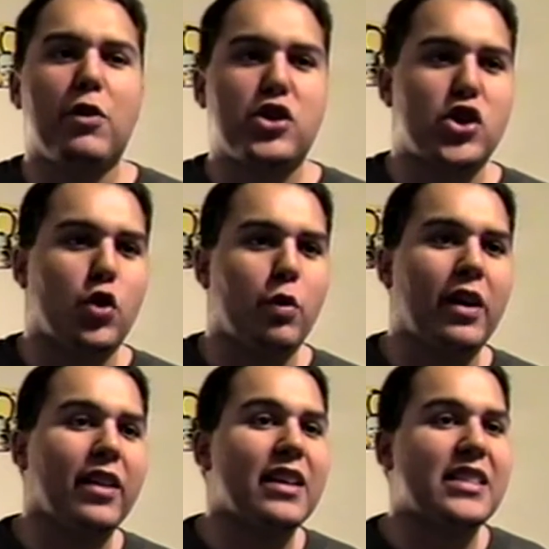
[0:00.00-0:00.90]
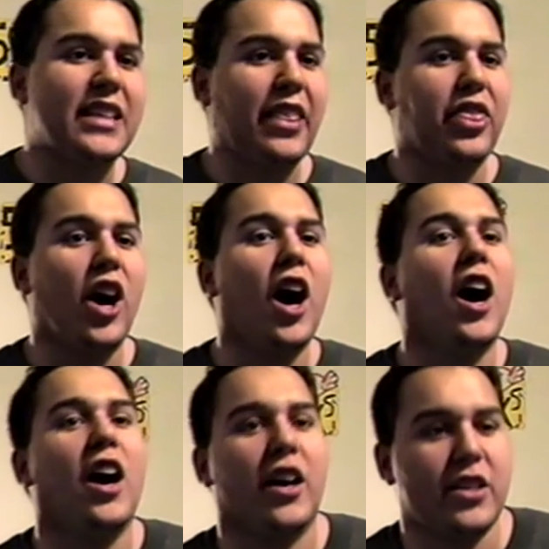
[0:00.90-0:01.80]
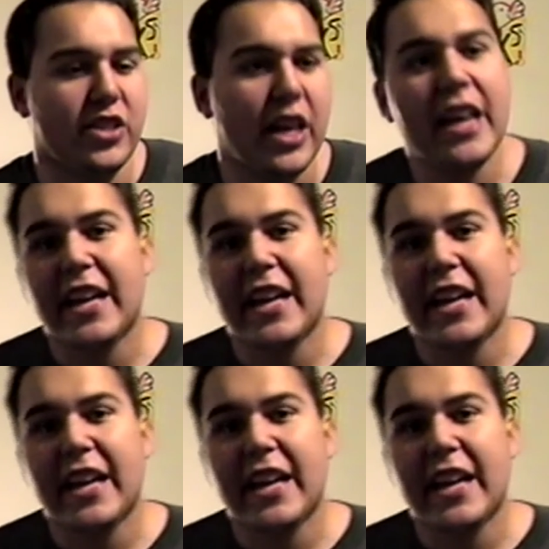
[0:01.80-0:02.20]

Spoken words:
with surrealistic thongs.